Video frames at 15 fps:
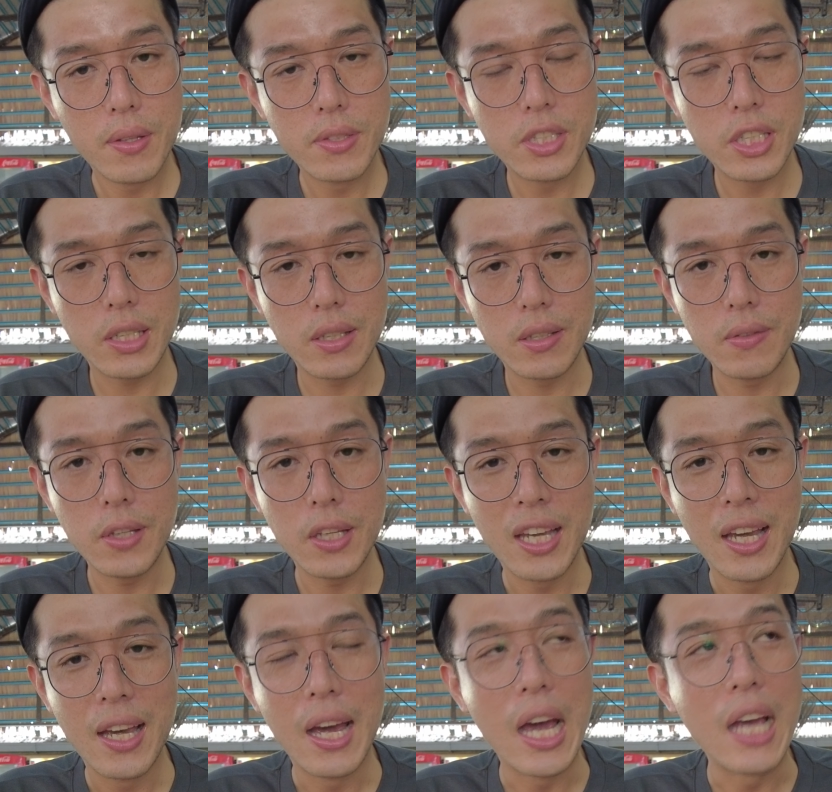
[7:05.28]
chicken,
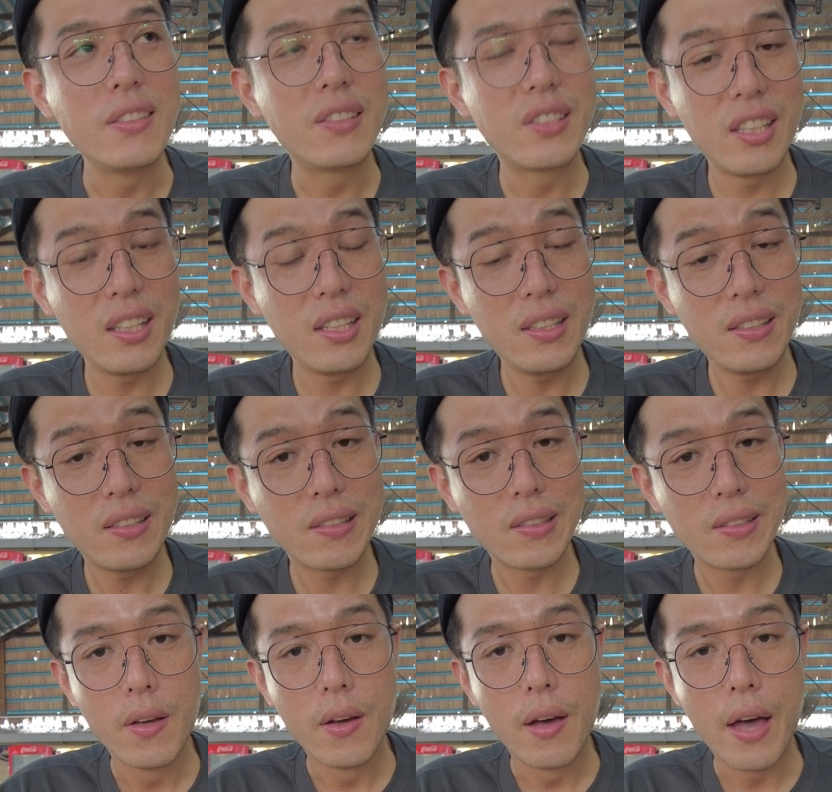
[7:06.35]
and cheese,
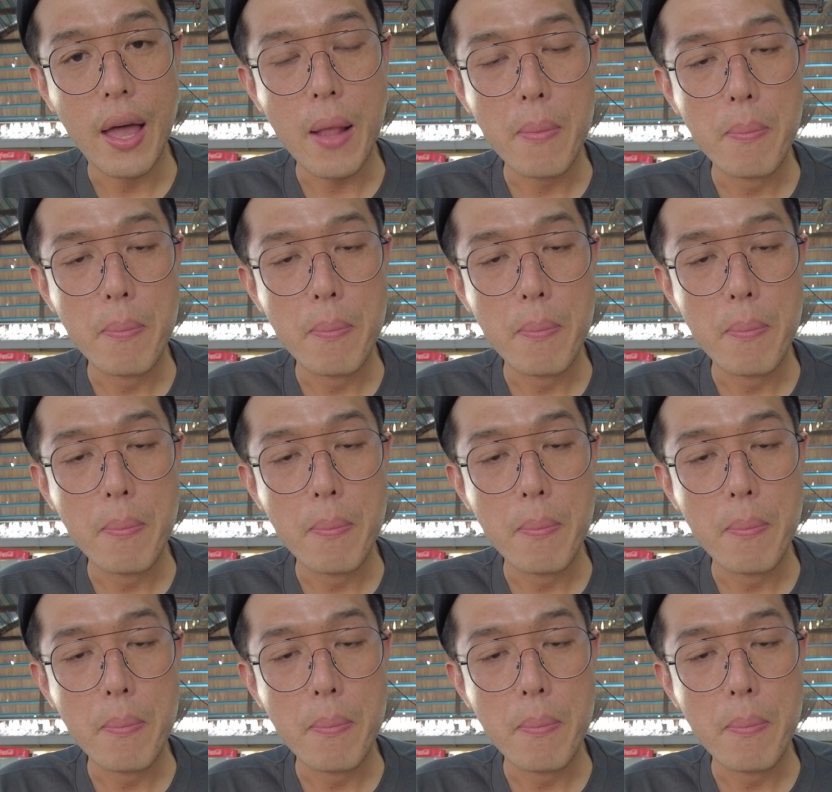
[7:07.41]
and